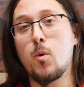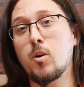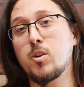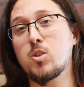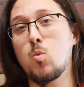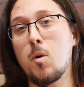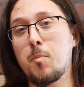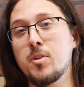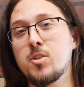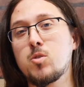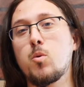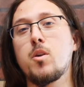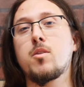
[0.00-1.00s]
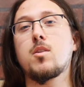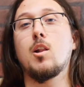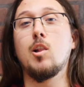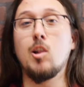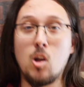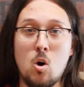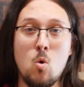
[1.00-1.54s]
whereas weapons with
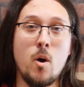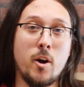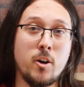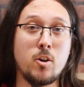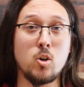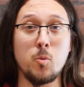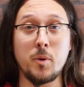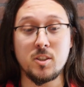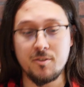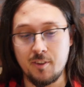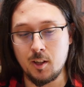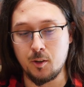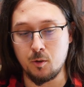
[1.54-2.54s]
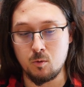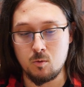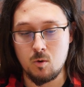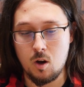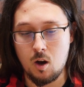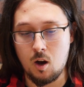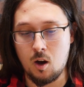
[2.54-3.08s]
low ergonomics
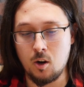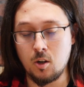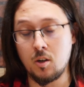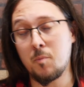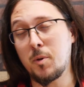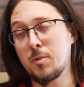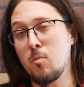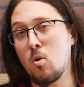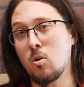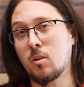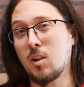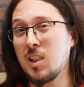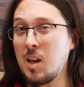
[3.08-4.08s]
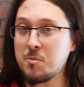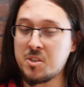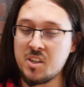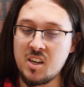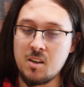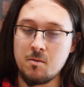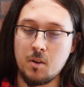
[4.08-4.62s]
value are a bit more
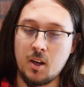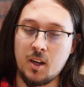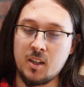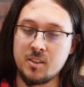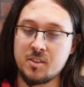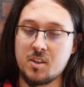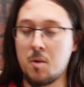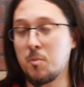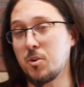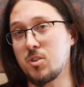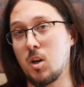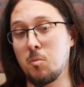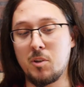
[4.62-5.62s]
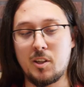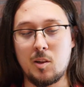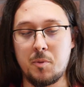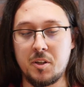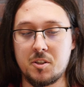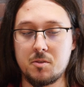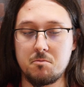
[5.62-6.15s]
clumsy and cumbersome, a
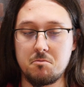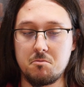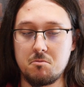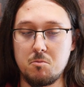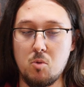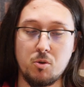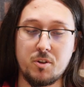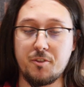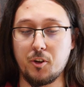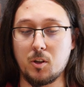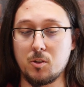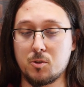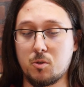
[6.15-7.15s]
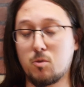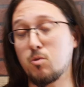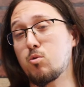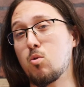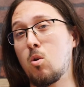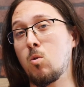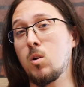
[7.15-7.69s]
little bit more difficult to
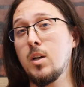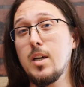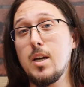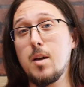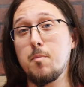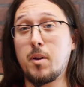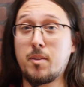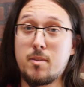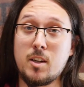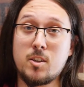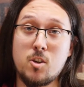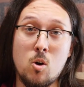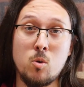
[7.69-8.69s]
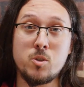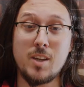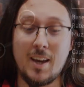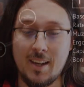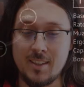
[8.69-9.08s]
control, but that goes